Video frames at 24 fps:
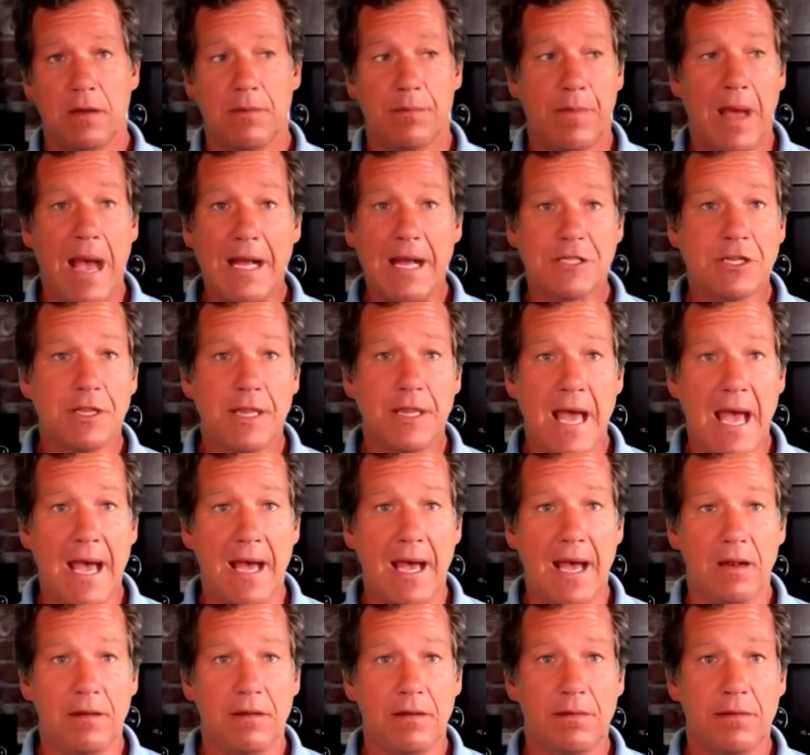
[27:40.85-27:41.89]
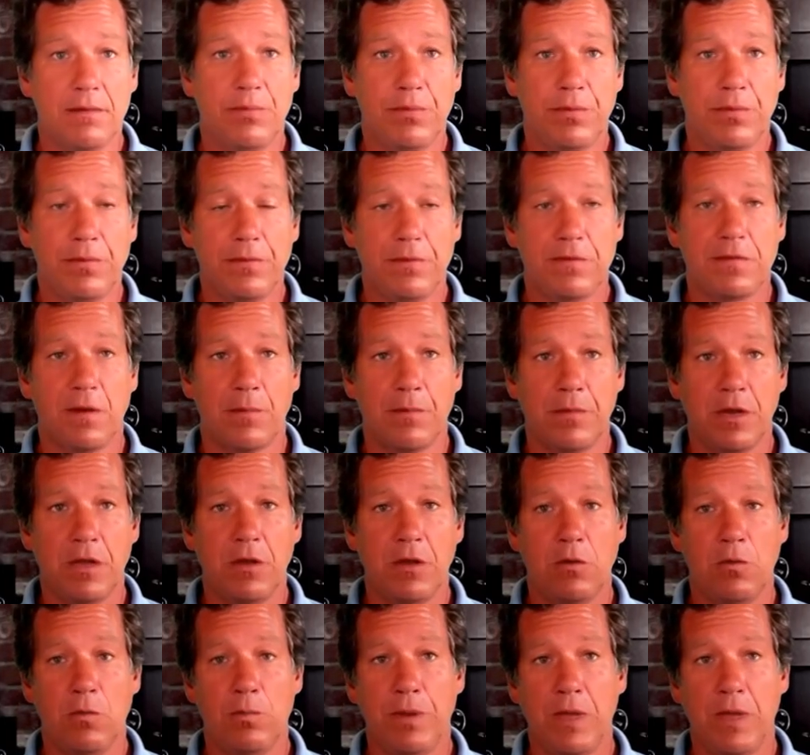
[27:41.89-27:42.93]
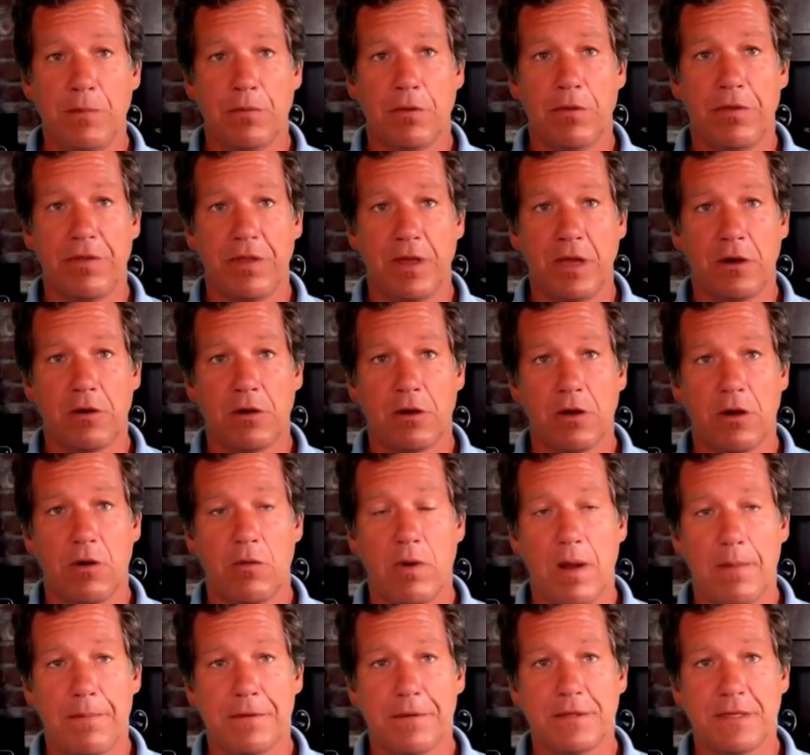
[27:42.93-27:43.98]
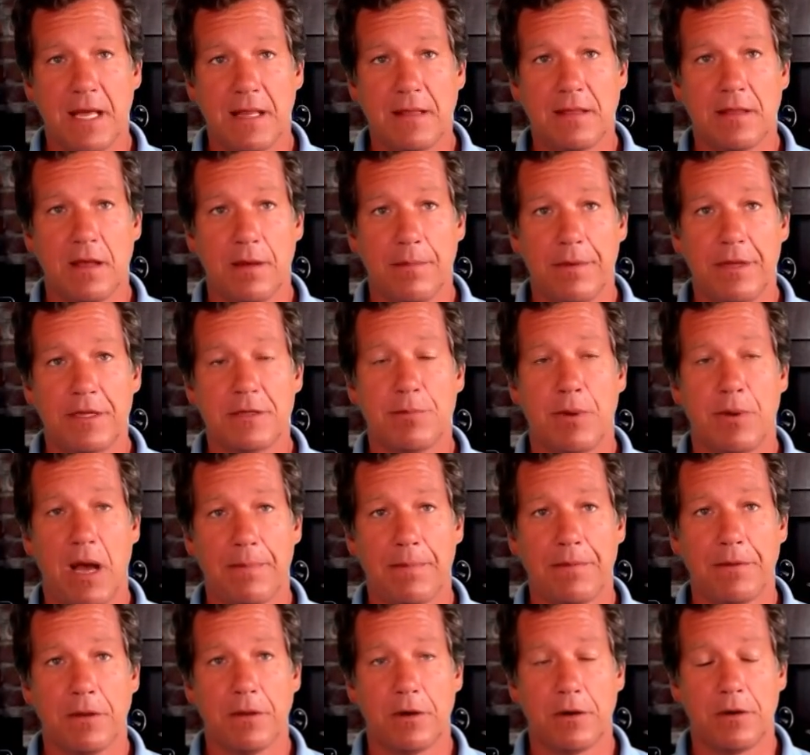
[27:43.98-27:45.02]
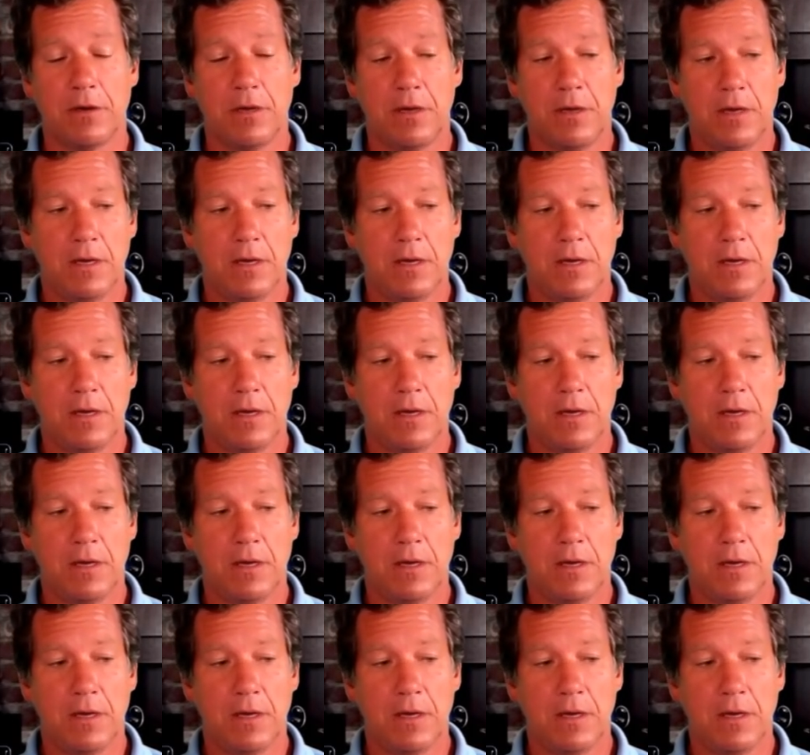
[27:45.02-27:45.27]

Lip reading: Imagine that. Yeah. Somebody who people think are going to represent them is popular.